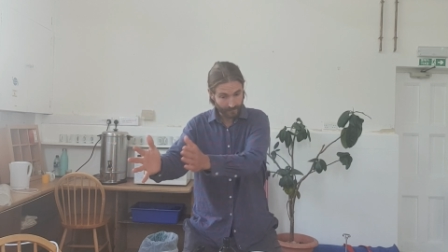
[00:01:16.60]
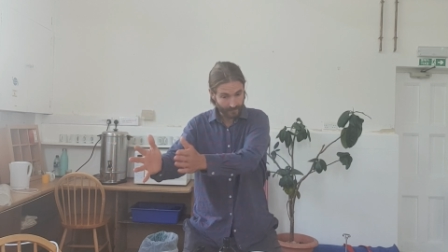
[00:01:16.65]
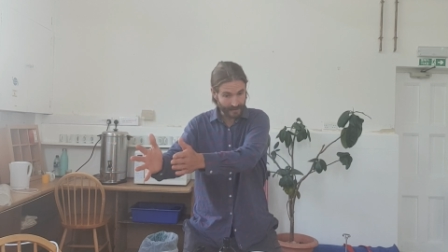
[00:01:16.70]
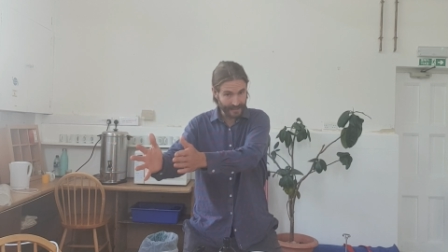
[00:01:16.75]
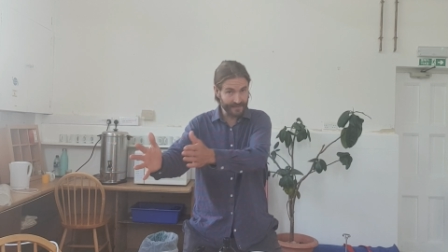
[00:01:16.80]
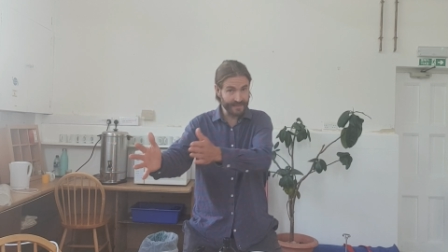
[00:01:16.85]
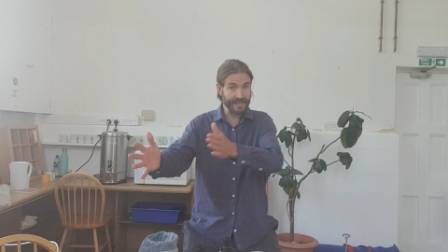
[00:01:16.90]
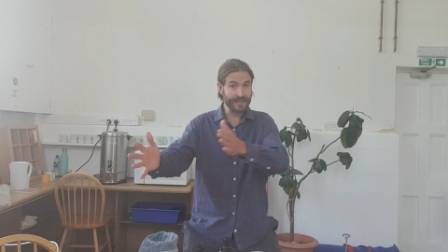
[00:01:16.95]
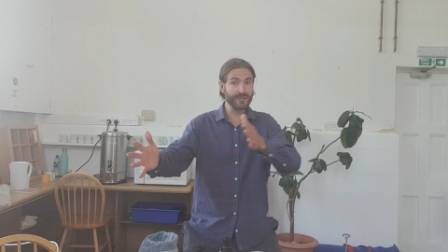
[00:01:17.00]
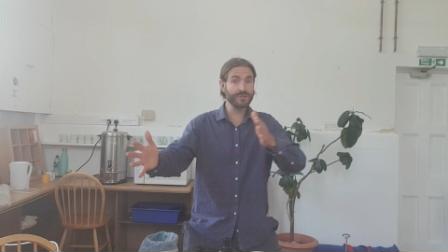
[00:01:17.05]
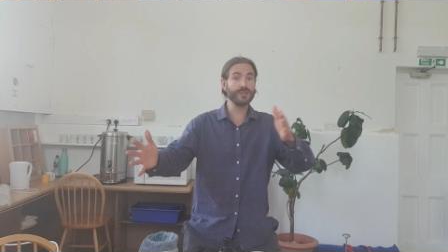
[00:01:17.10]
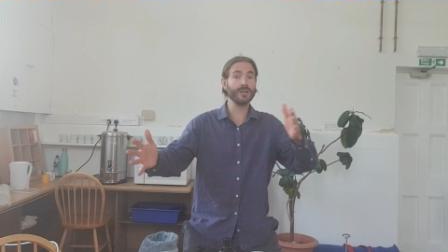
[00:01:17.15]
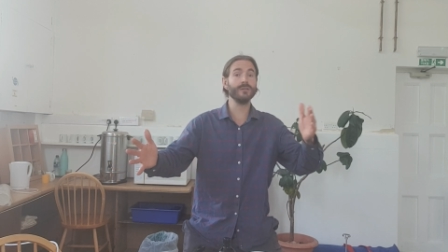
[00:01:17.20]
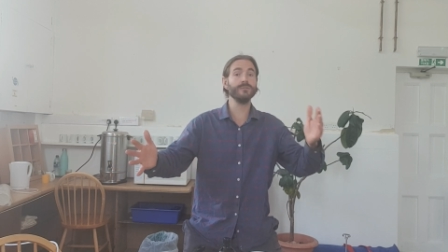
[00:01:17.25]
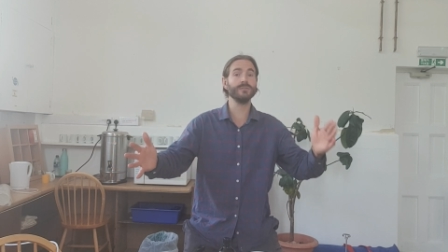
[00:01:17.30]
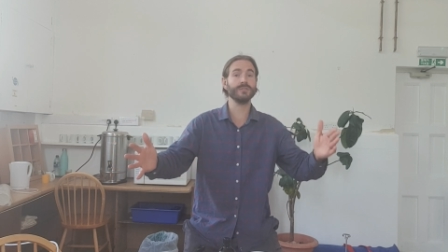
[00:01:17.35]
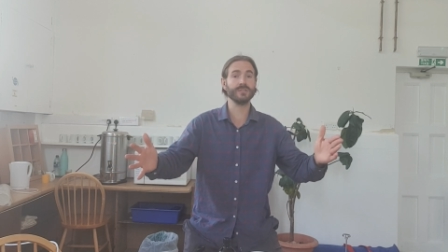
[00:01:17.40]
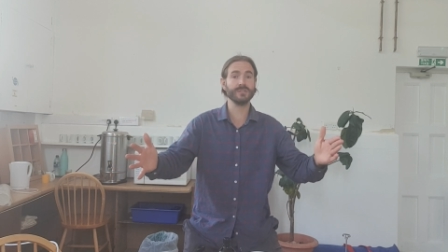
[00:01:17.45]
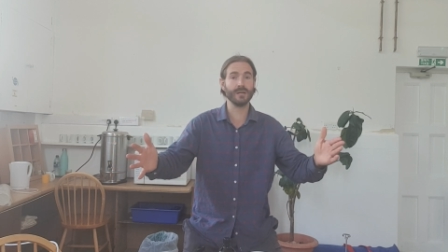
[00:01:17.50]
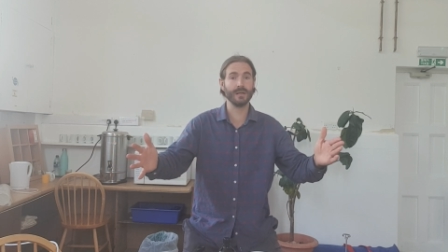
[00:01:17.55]
and then don't
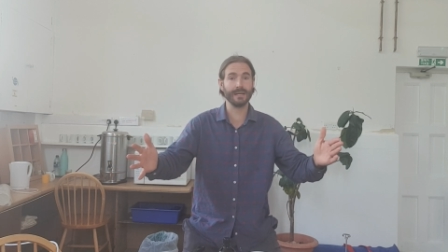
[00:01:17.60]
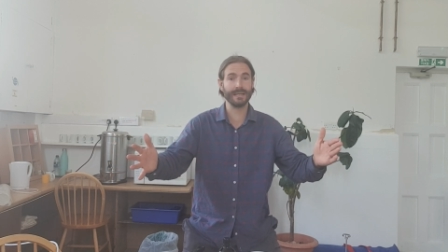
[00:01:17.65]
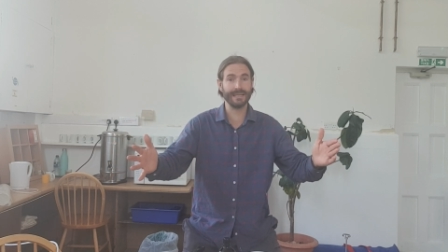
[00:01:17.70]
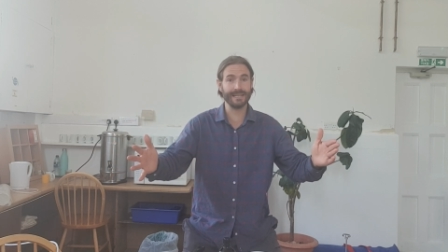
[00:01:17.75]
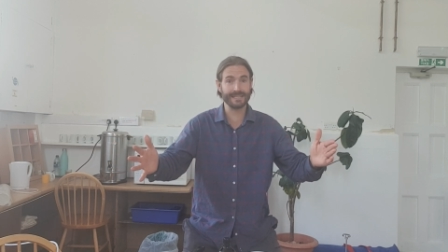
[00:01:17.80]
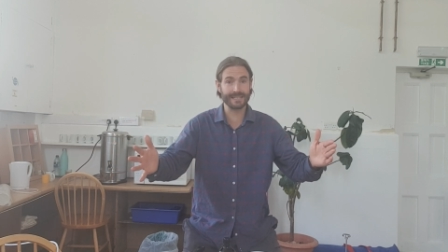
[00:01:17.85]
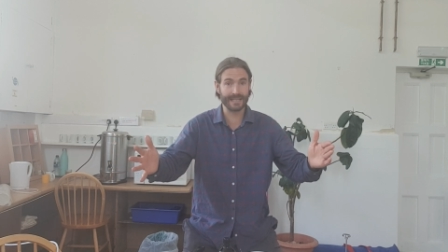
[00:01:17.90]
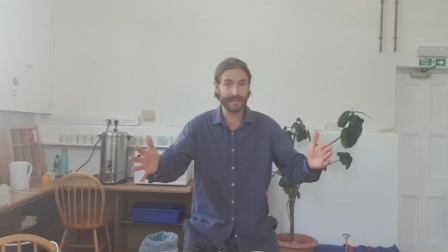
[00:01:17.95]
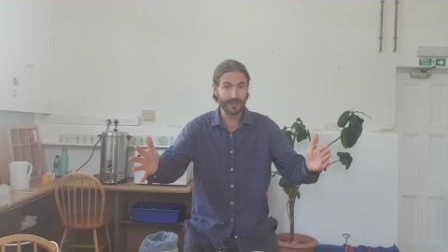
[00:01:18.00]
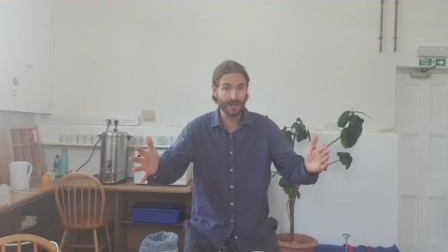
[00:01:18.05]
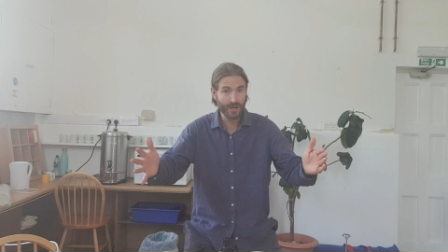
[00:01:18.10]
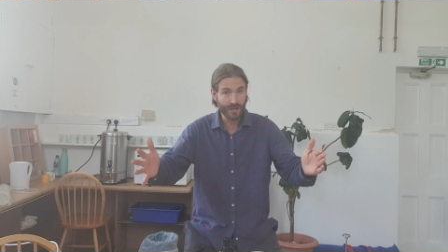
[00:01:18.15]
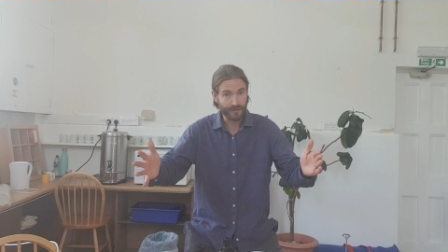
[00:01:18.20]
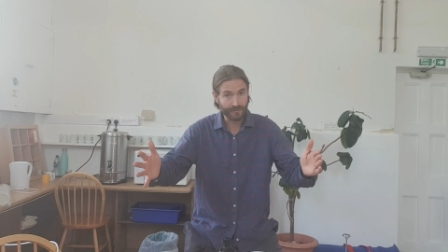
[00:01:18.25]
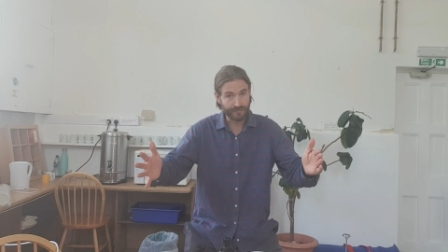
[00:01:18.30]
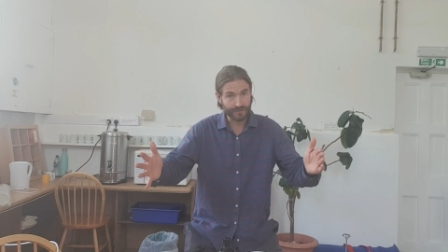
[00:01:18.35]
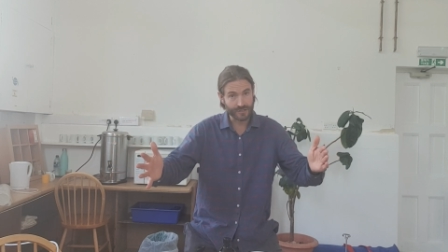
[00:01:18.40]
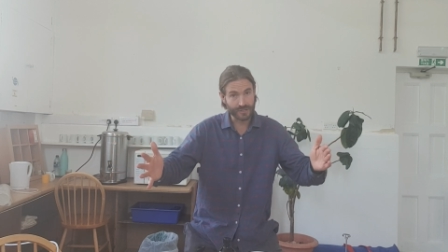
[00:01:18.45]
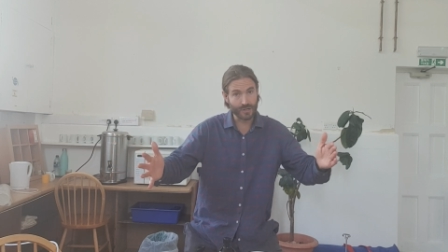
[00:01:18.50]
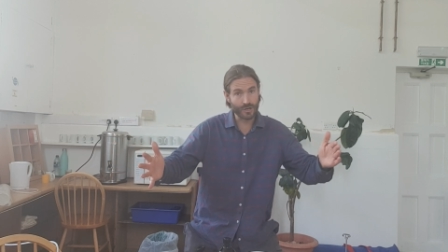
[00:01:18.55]
start eating for
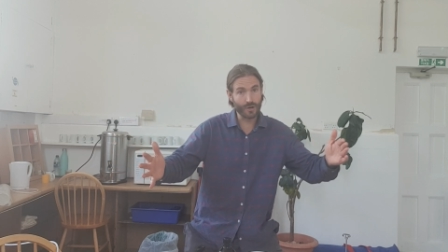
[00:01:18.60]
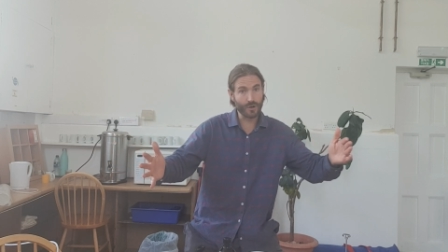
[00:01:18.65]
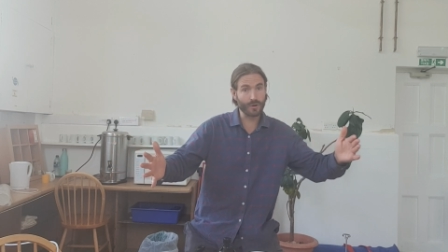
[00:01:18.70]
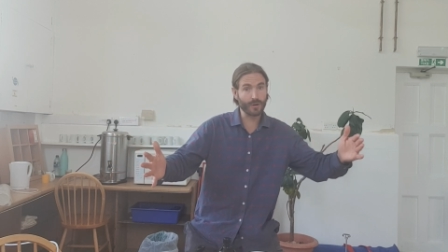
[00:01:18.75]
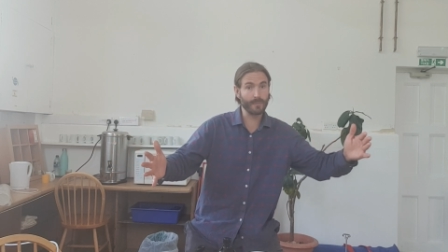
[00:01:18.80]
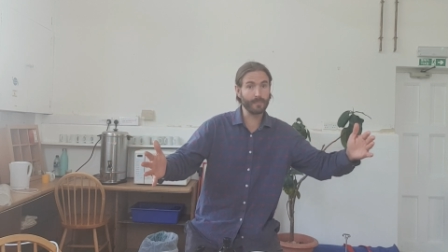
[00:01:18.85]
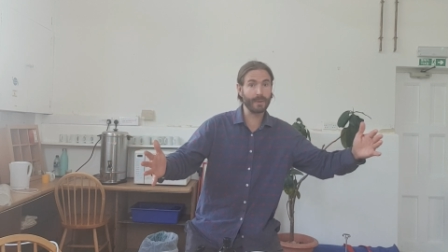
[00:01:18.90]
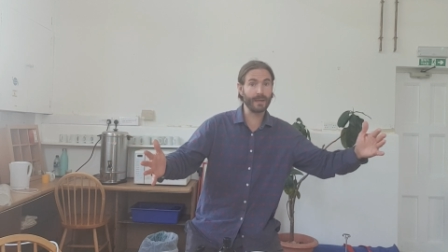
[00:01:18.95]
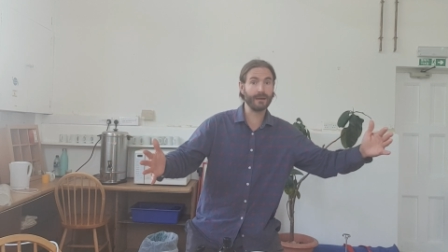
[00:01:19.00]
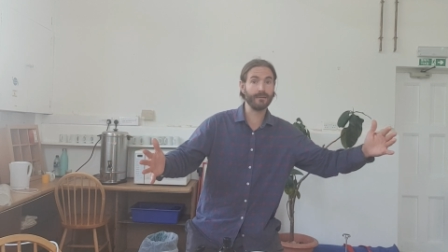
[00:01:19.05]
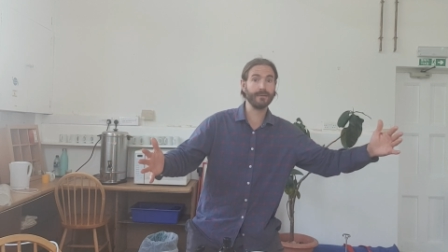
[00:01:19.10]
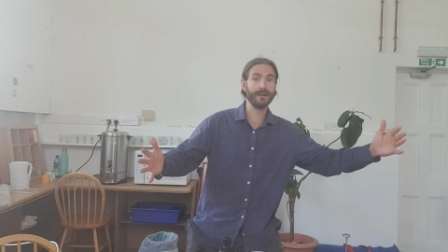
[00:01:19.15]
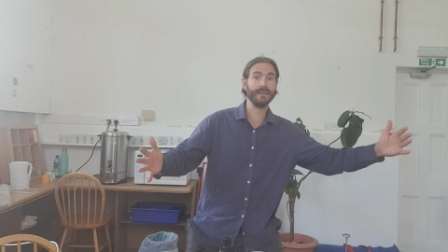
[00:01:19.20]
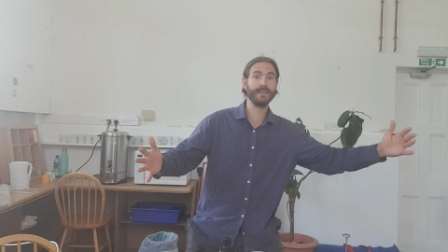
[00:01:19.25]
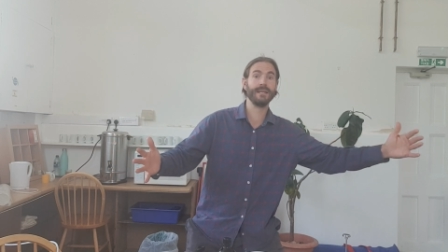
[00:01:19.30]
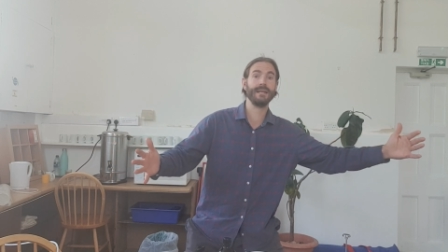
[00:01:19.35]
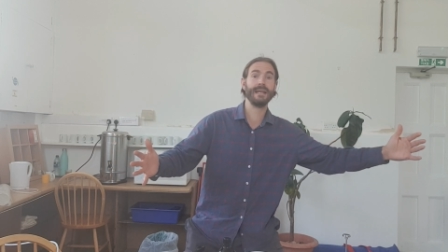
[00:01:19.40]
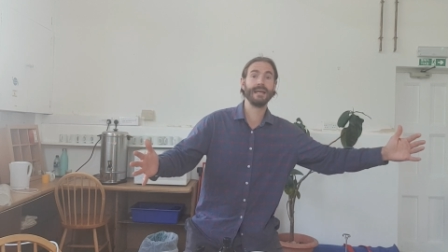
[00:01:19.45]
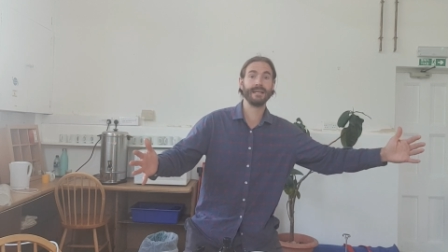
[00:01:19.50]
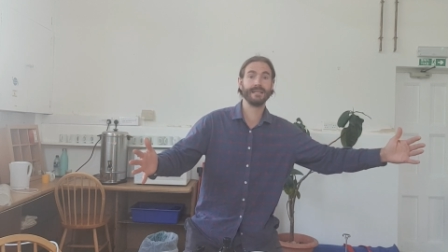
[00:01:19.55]
as long a period the
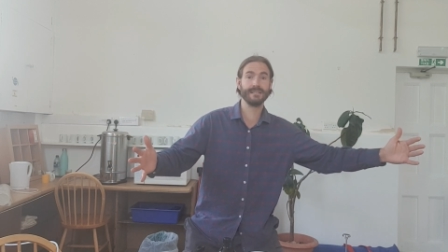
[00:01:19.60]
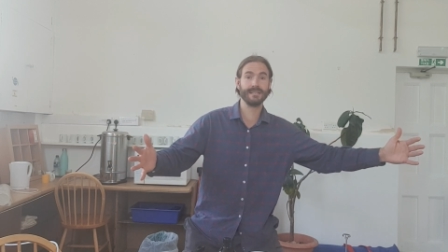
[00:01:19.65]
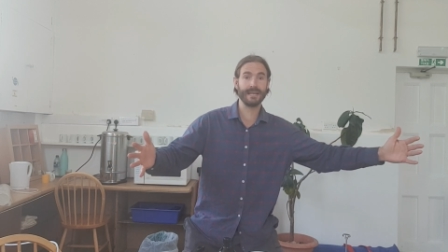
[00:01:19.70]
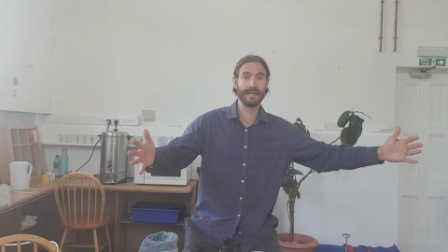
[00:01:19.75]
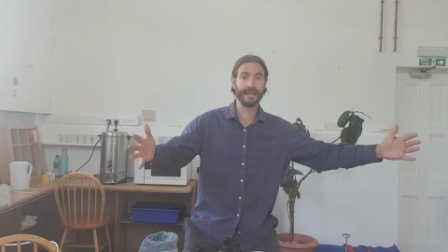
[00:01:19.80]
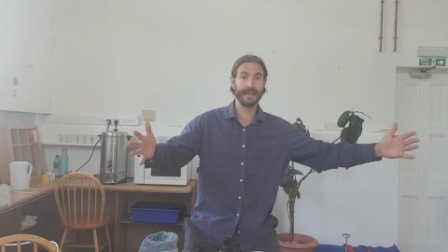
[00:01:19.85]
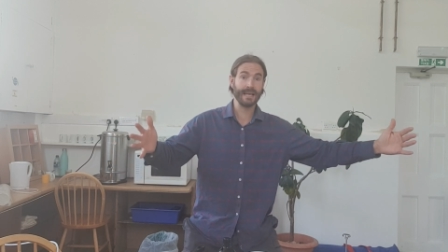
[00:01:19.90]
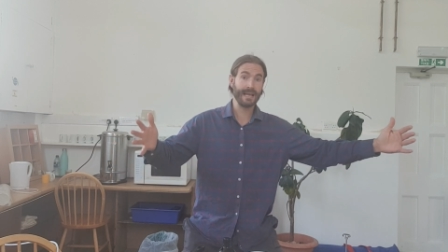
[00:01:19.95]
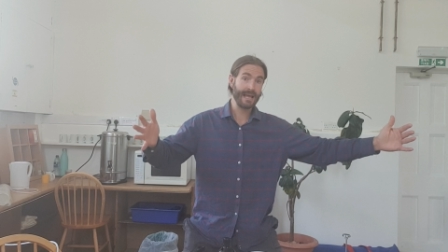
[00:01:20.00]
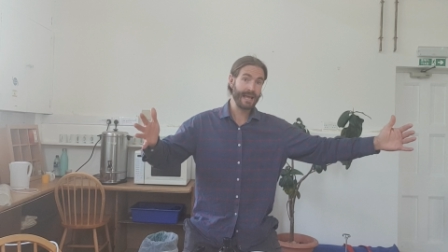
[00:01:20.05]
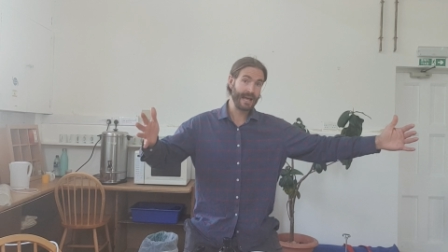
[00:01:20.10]
next day,